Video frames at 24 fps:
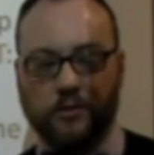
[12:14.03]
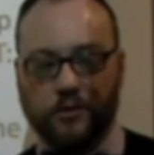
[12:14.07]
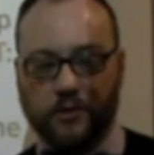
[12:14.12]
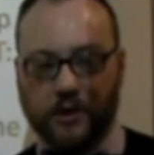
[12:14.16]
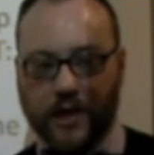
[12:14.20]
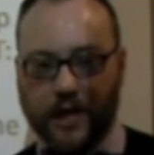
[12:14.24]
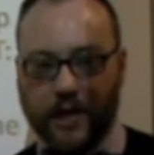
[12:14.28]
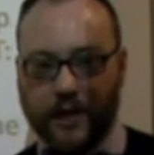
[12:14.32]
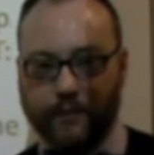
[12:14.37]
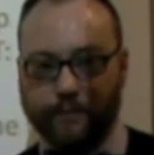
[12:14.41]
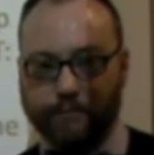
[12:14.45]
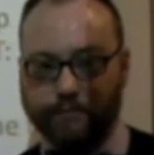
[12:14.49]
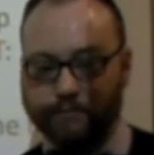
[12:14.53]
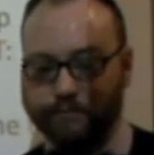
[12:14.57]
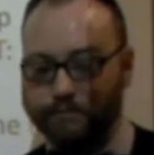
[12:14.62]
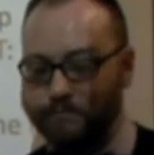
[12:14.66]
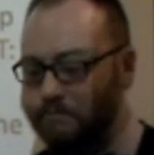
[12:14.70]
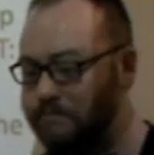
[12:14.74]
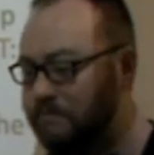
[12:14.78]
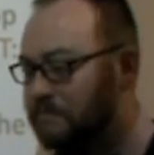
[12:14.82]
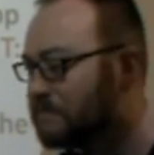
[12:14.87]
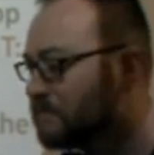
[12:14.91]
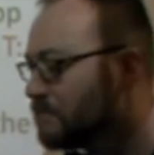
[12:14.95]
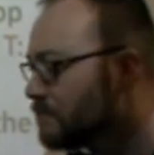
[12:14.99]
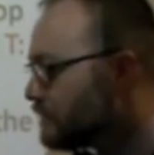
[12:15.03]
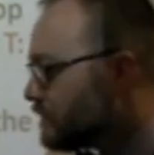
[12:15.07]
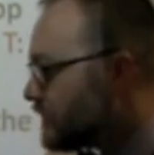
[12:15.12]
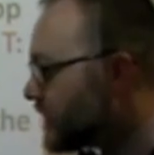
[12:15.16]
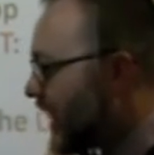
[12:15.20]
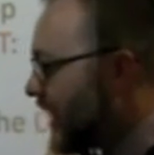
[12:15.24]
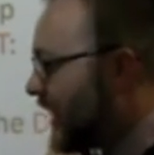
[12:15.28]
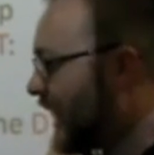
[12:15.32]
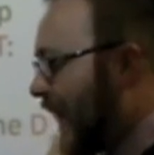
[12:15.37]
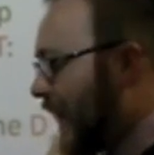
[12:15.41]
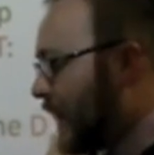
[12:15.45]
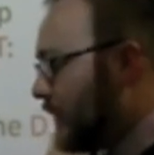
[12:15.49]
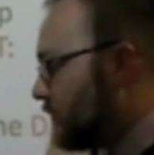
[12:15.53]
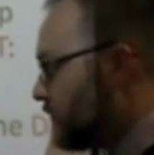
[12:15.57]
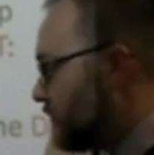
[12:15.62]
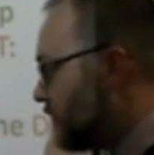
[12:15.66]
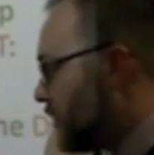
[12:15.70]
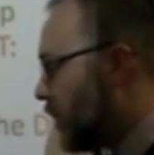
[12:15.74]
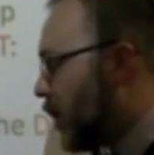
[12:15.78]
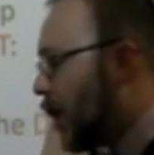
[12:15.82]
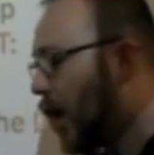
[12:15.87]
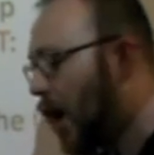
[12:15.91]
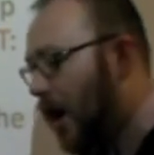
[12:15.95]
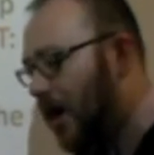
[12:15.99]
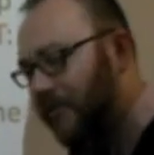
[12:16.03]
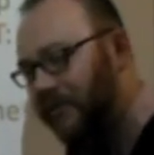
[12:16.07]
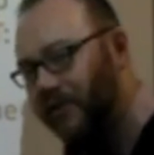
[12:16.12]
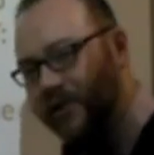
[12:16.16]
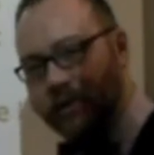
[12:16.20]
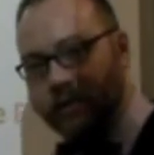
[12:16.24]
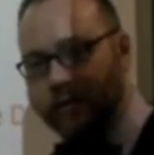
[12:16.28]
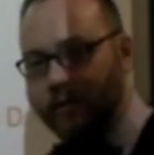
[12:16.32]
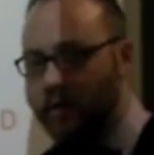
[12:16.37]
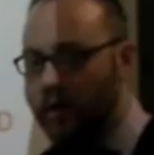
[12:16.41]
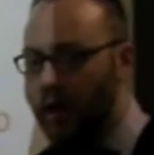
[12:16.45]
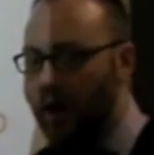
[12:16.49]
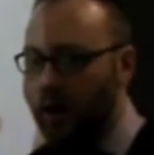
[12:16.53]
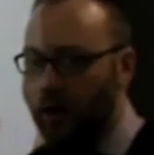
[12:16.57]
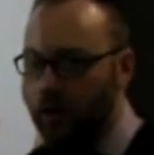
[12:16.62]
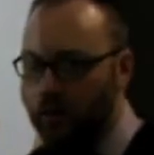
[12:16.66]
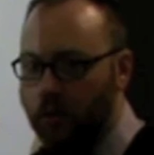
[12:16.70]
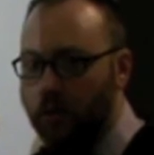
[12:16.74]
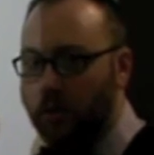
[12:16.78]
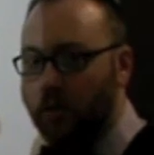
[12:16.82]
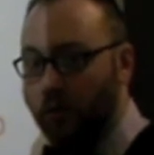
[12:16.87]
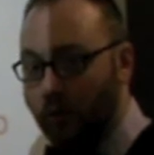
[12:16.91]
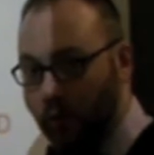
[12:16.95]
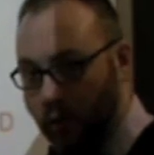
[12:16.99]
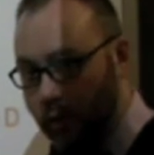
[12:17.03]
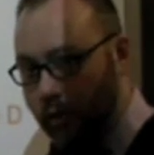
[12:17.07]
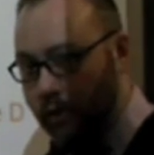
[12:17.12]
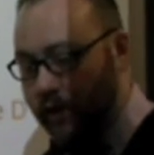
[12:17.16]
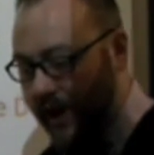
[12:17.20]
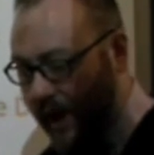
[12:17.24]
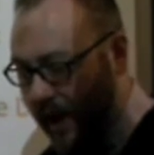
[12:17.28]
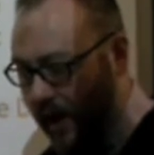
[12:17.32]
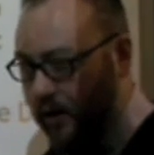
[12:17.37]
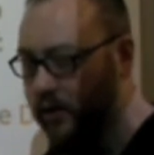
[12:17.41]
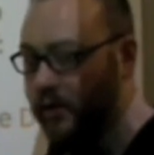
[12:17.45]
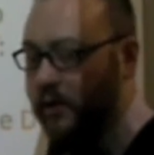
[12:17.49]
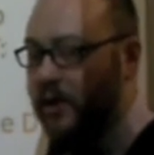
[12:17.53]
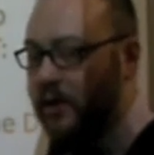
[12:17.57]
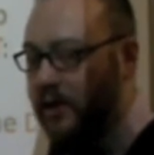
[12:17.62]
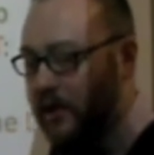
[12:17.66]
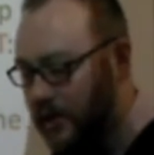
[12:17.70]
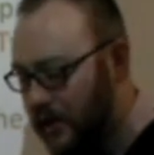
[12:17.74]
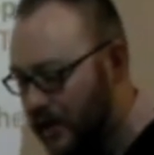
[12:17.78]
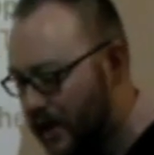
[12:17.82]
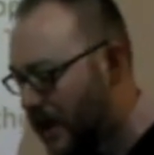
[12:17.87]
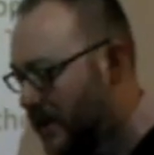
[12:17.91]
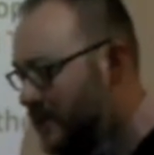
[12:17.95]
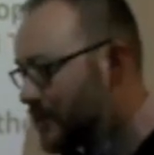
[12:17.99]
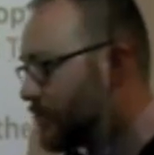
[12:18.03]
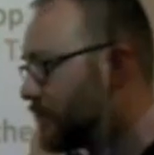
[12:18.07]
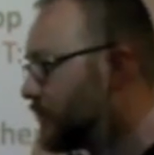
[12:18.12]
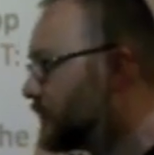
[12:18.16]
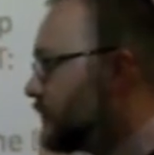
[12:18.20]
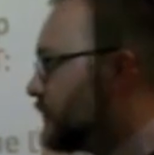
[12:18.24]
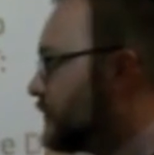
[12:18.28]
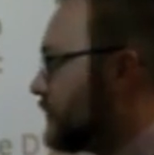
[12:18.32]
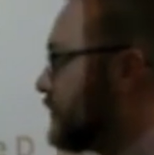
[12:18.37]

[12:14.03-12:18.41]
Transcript: Okay? Again, often? No. Will you encounter it? Yes.